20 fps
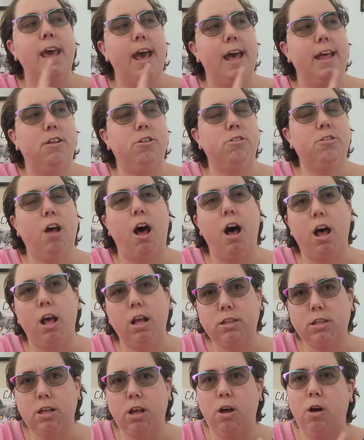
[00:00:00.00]
And there's
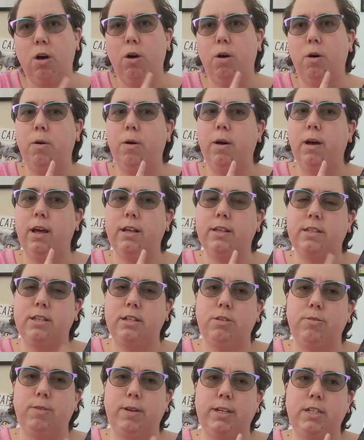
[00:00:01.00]
also a
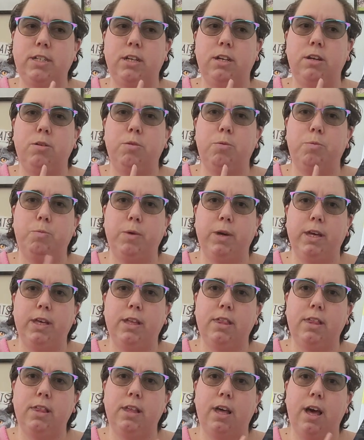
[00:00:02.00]
situation
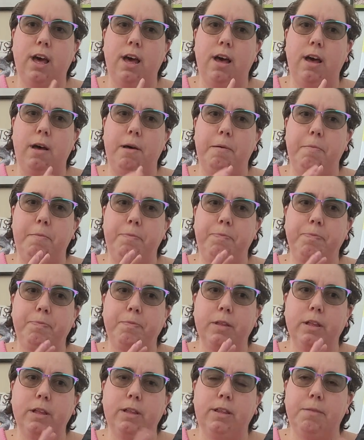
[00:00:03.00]
with um
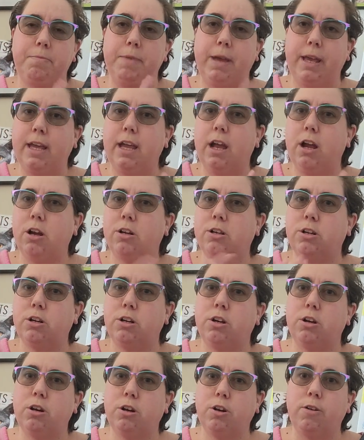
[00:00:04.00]
the main
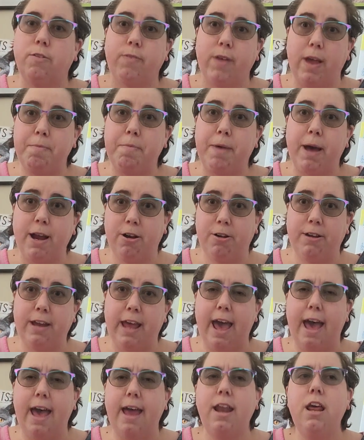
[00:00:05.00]
character, her vampire
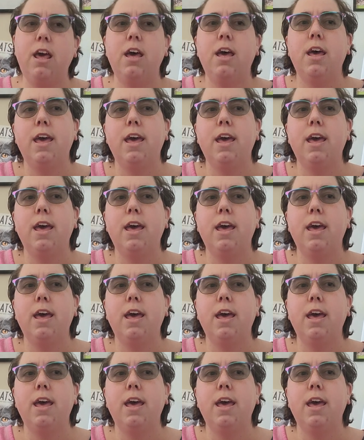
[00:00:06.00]
dad,